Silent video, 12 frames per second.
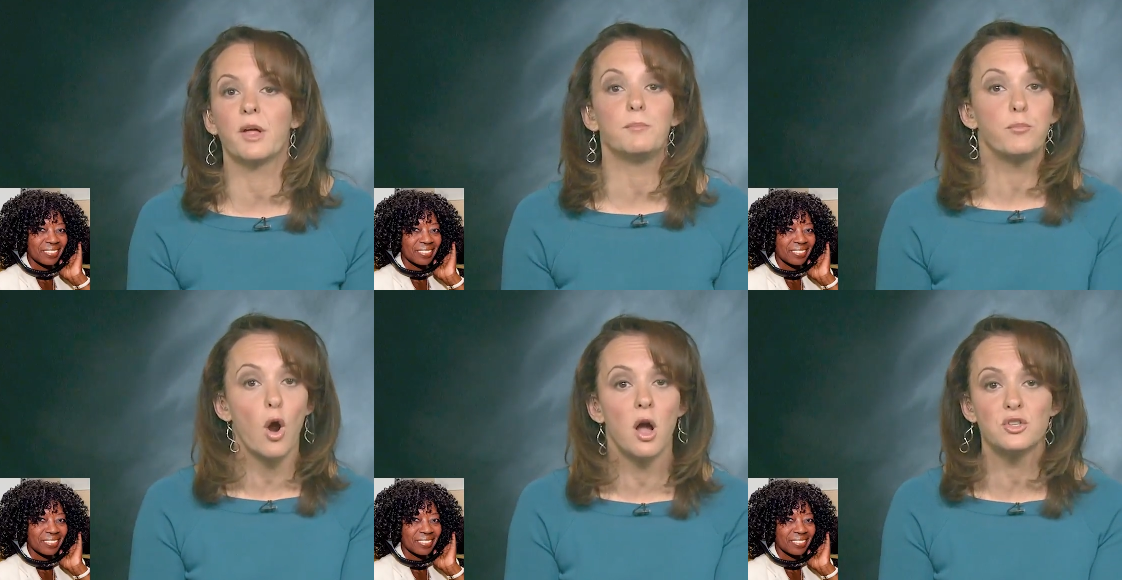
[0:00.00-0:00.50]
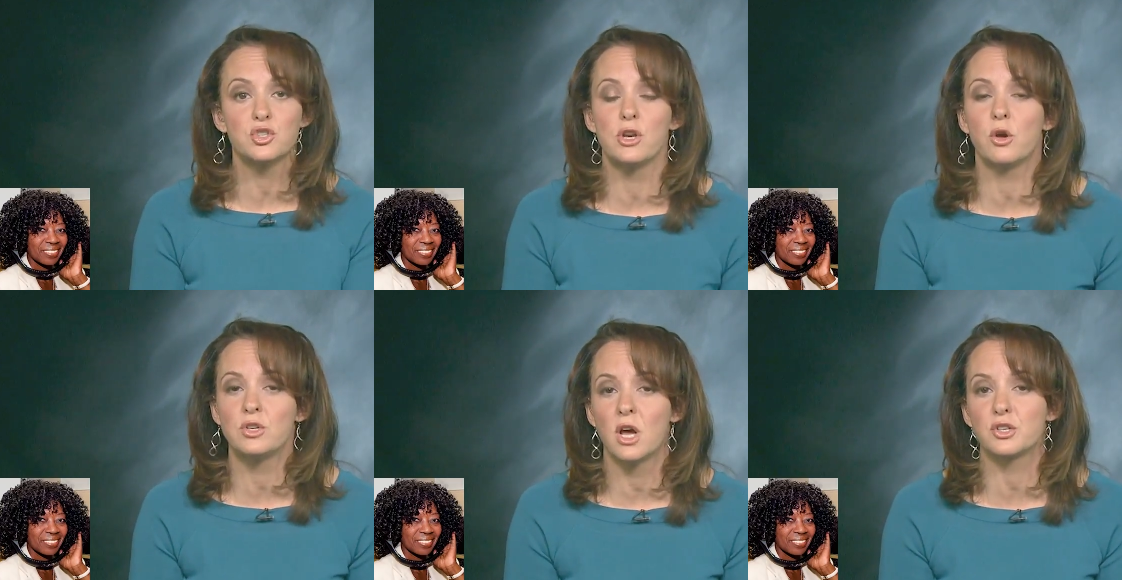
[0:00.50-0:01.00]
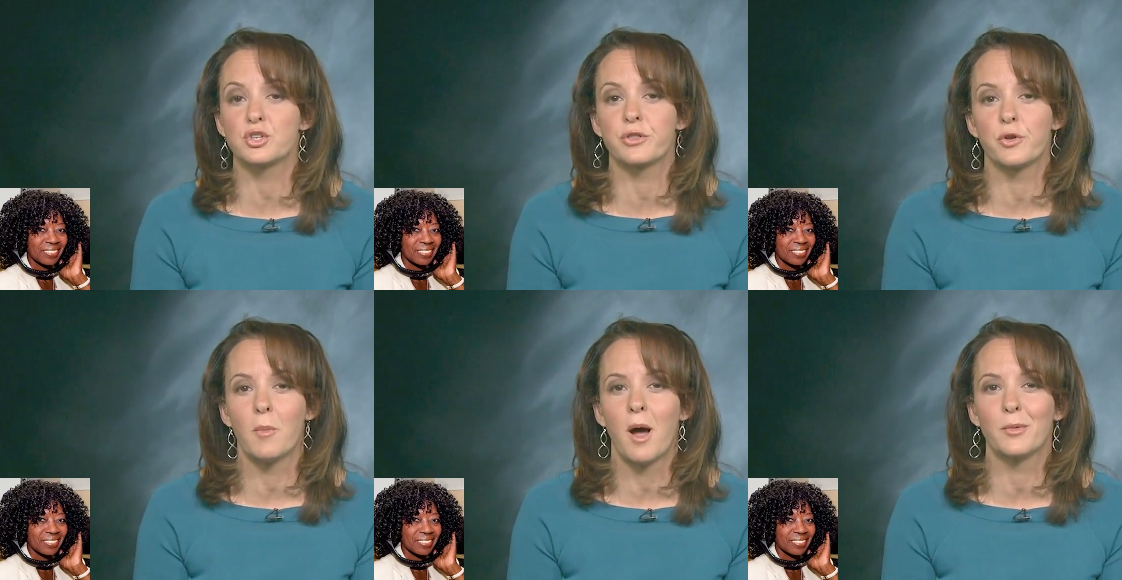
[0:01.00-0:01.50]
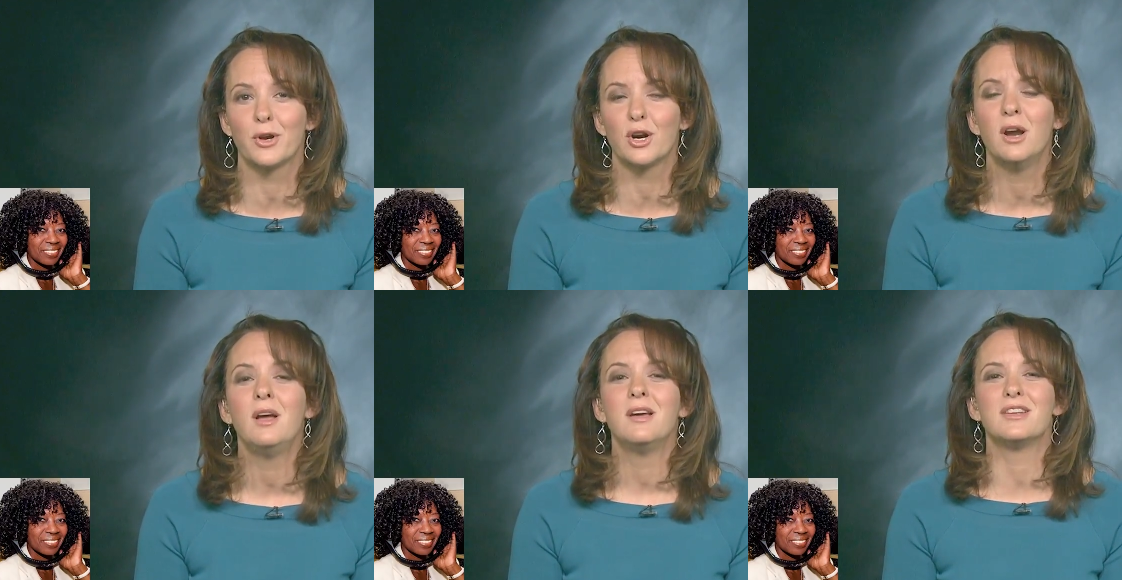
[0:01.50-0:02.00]
Speaker 1: But Braun no touch
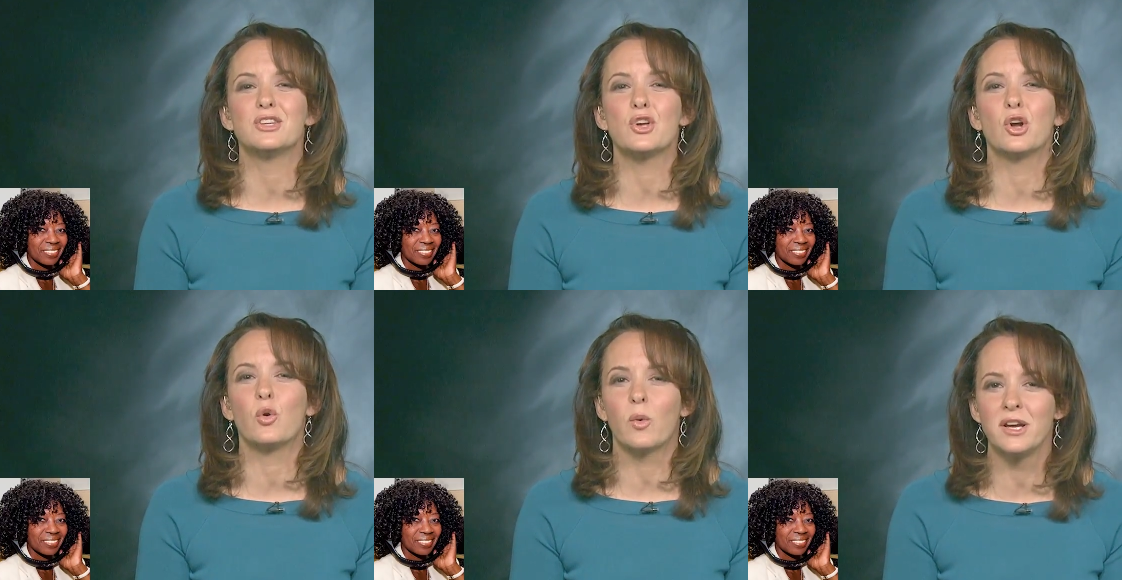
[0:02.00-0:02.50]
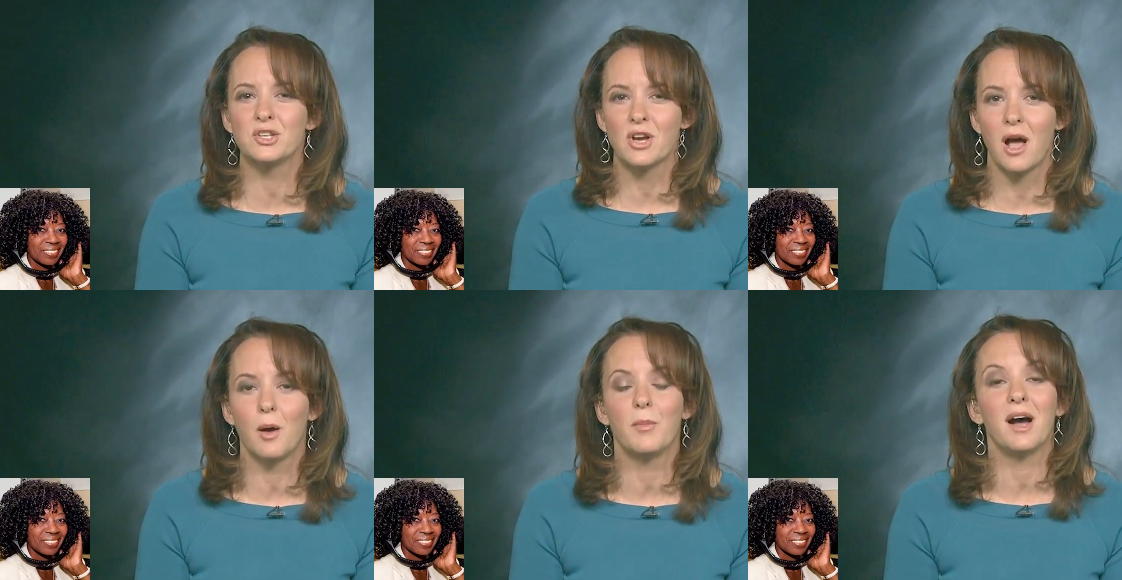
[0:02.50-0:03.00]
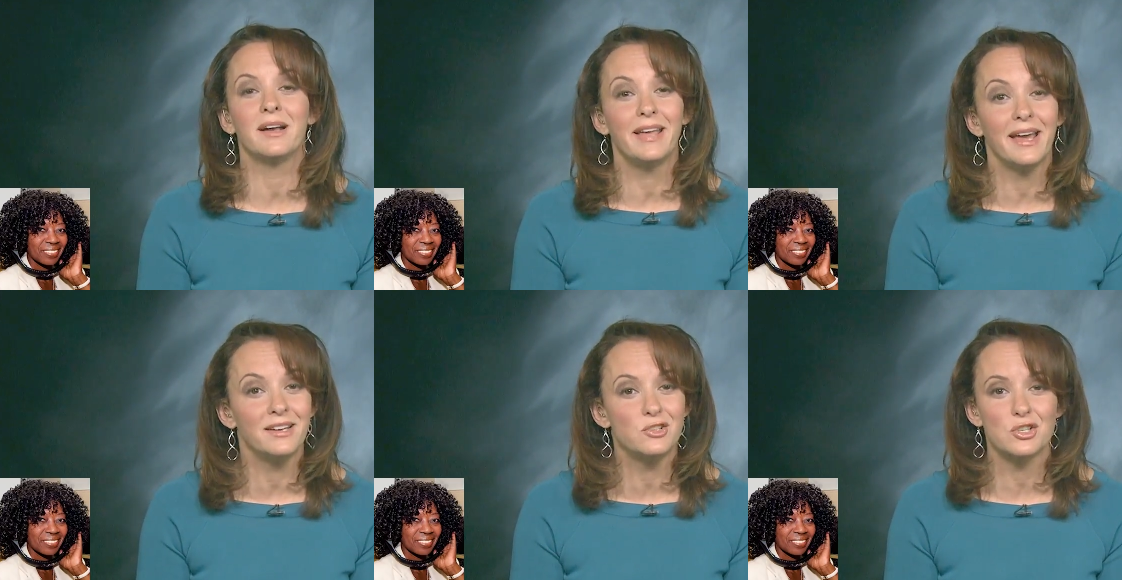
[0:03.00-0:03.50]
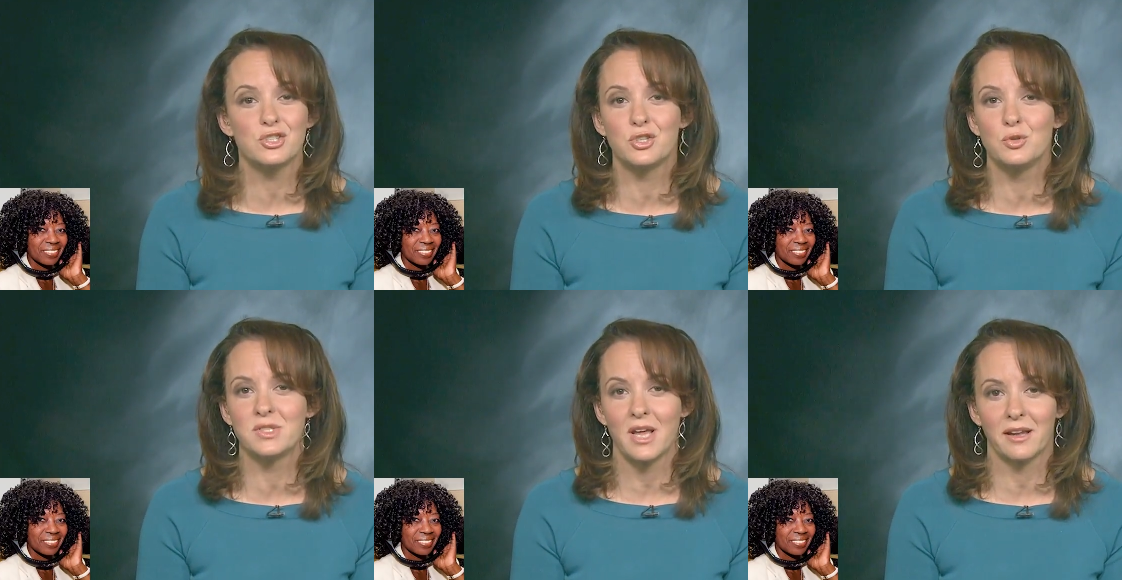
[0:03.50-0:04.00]
thermometer does a great job, again in just
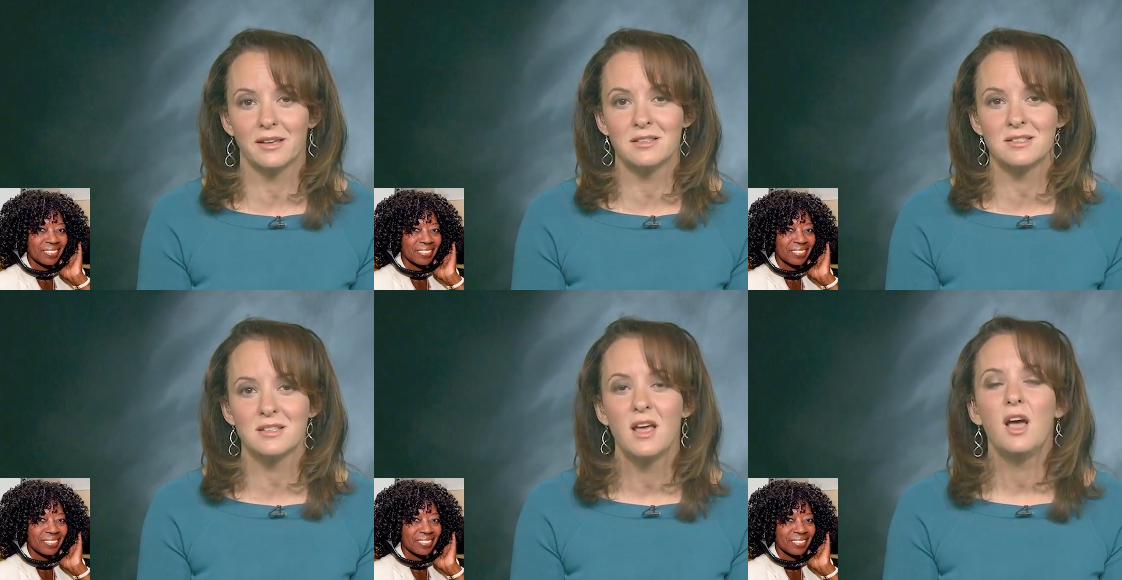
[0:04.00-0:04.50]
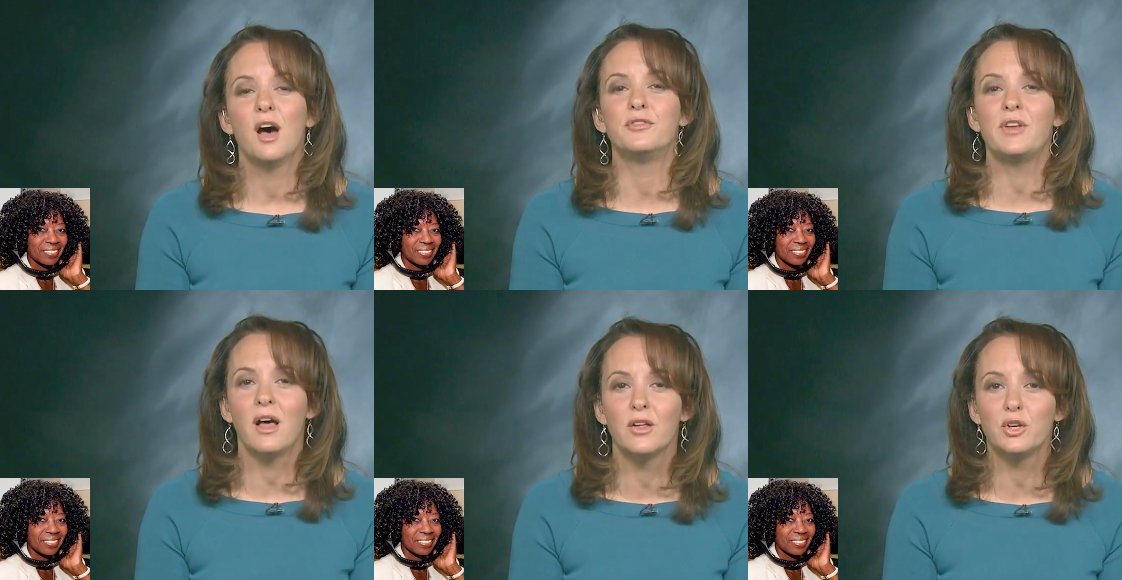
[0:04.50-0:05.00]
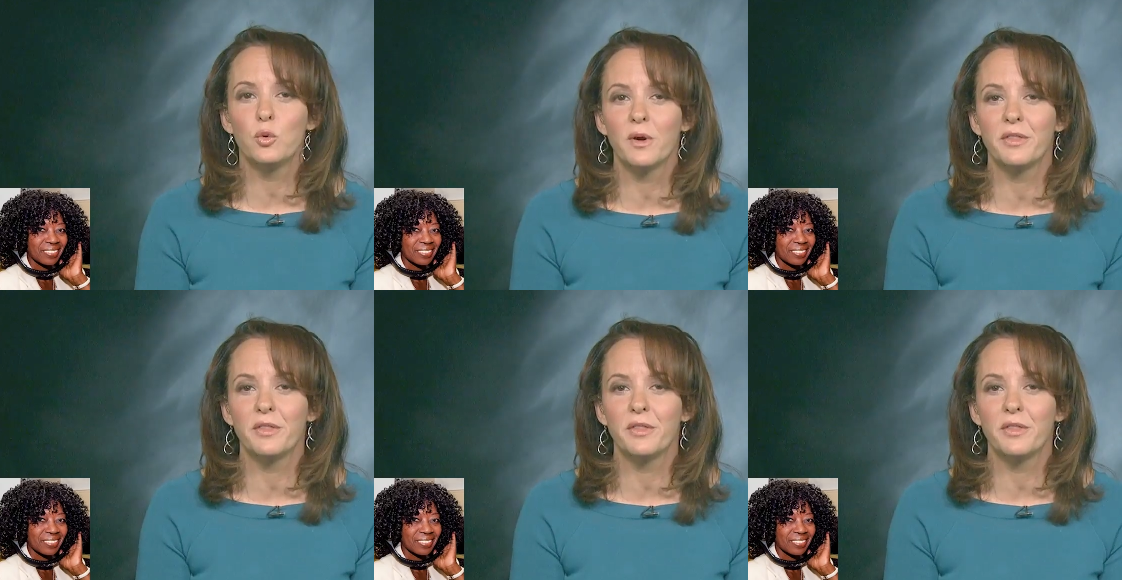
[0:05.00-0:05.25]
two seconds, of telling you